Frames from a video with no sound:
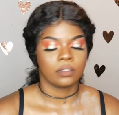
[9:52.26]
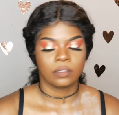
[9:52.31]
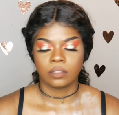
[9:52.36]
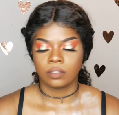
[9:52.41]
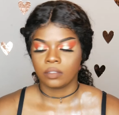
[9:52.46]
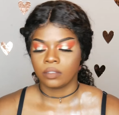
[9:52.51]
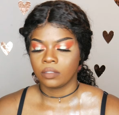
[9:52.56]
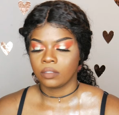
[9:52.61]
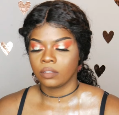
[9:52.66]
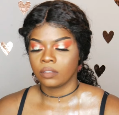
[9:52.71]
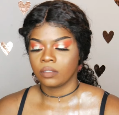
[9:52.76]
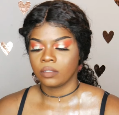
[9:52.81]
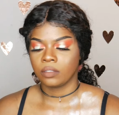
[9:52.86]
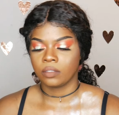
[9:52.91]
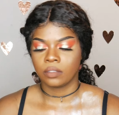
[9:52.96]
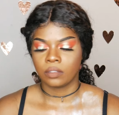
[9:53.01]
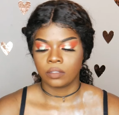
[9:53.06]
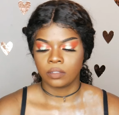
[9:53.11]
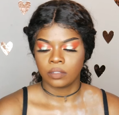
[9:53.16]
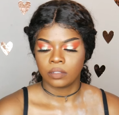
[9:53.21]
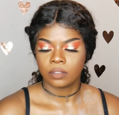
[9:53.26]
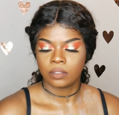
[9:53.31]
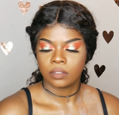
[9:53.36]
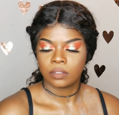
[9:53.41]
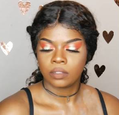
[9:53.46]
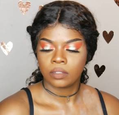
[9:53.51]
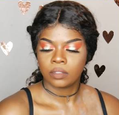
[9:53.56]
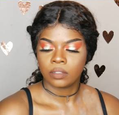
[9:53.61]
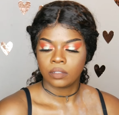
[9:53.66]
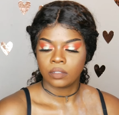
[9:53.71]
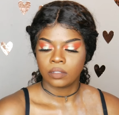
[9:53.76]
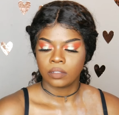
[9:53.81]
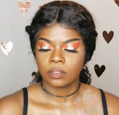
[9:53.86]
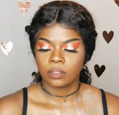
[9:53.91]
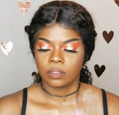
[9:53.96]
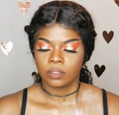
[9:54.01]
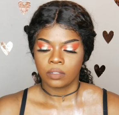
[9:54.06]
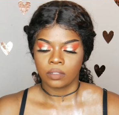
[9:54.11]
Nobody speaks.